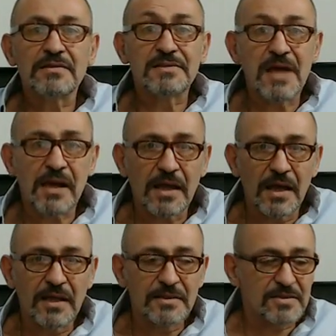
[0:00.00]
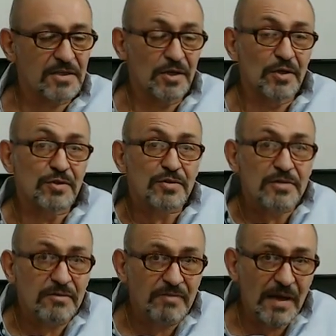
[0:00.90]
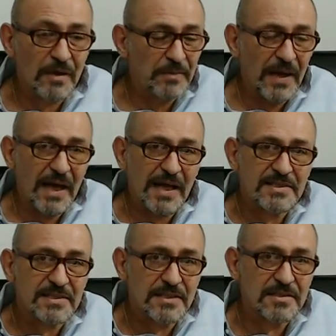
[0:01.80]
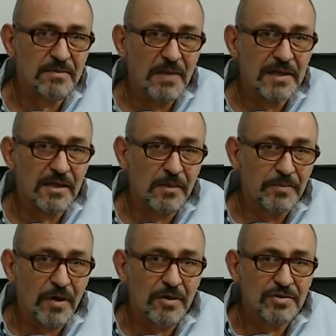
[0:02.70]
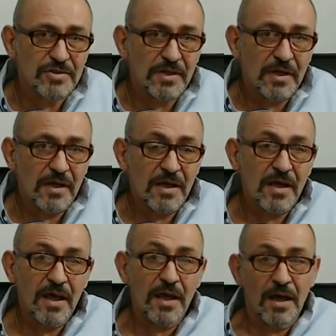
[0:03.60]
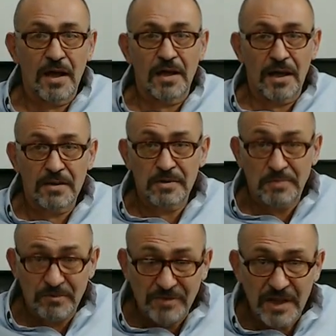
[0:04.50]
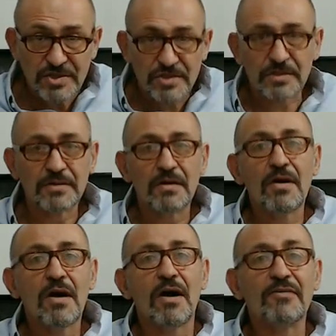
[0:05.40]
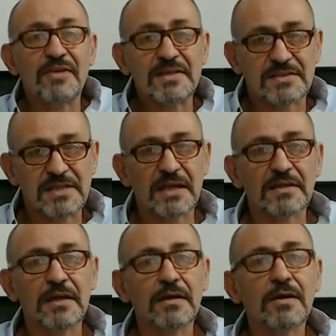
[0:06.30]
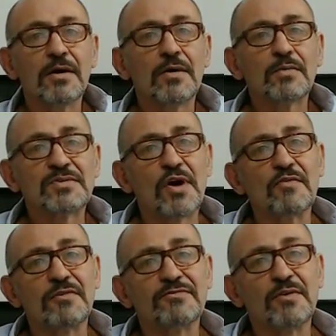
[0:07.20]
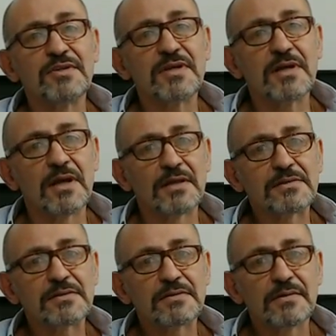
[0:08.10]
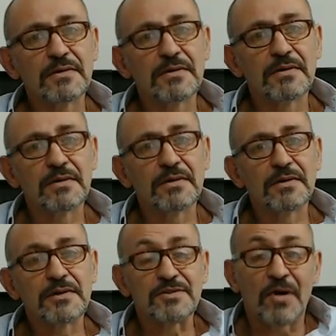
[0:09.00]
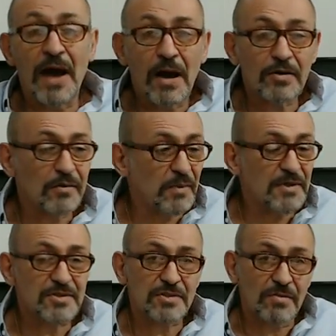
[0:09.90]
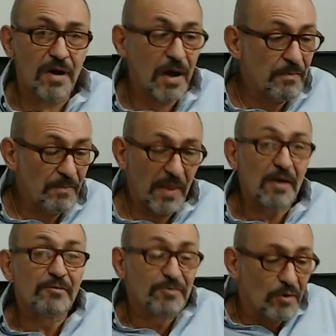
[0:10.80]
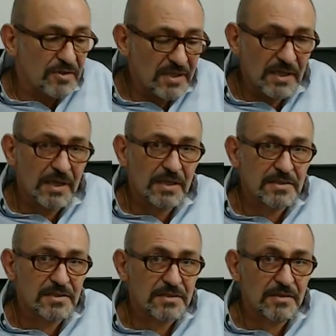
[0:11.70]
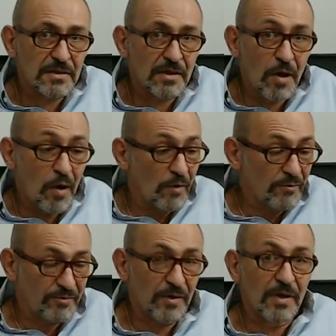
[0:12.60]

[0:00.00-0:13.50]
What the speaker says: decades to develop a systematic approach. The perfection of his technique was over 40 years. So how could we describe 40 years of